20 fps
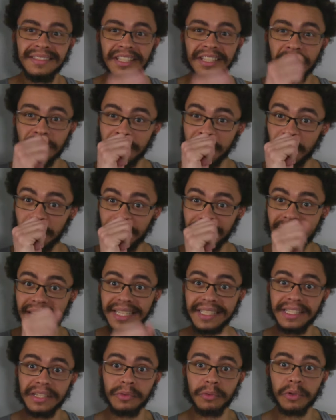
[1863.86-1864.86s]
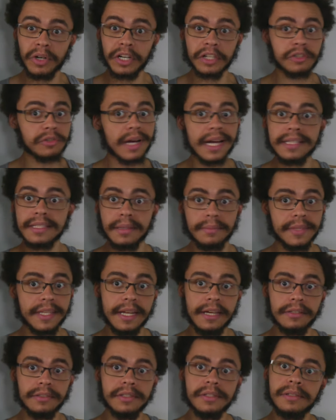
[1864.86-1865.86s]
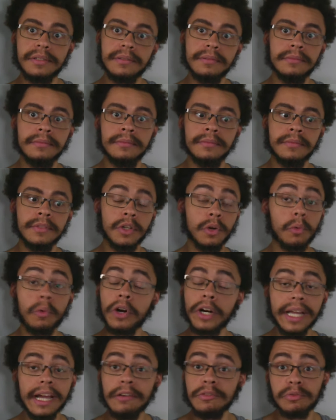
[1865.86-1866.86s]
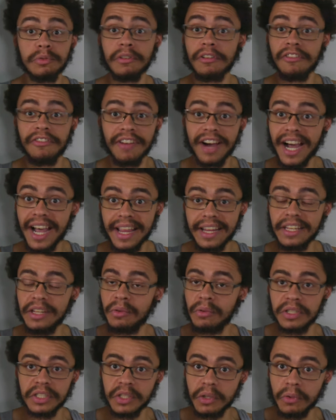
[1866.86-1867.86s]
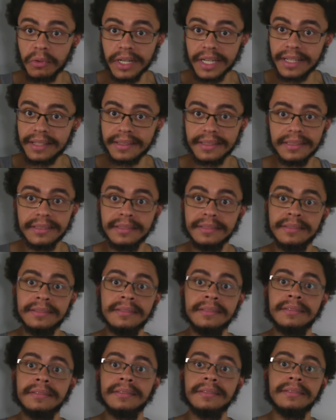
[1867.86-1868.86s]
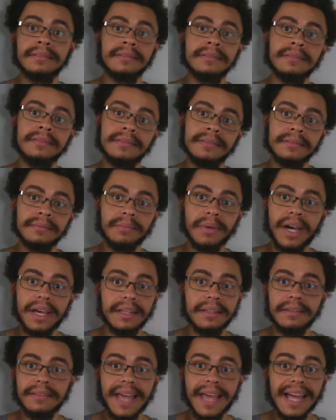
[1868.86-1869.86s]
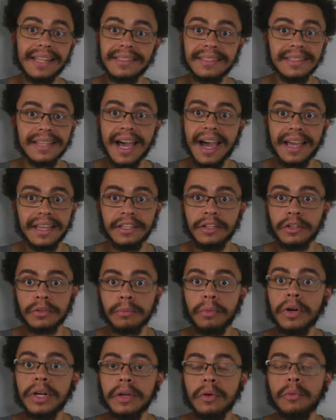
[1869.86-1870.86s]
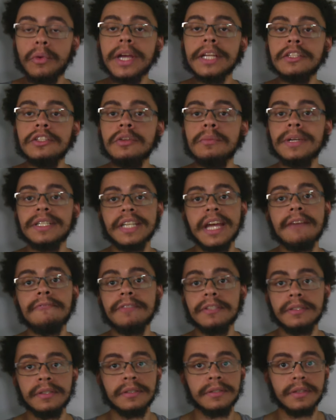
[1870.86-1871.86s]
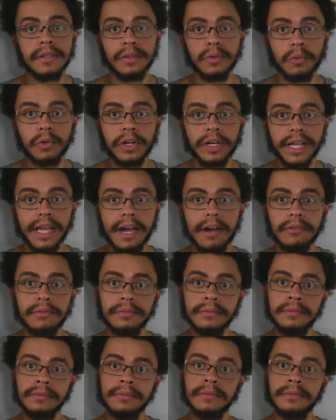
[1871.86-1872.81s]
Your meal plan didn't work. Try something else. Your workouts were fine. You were doing it. But that's not, you're putting way too much emphasis on the workout.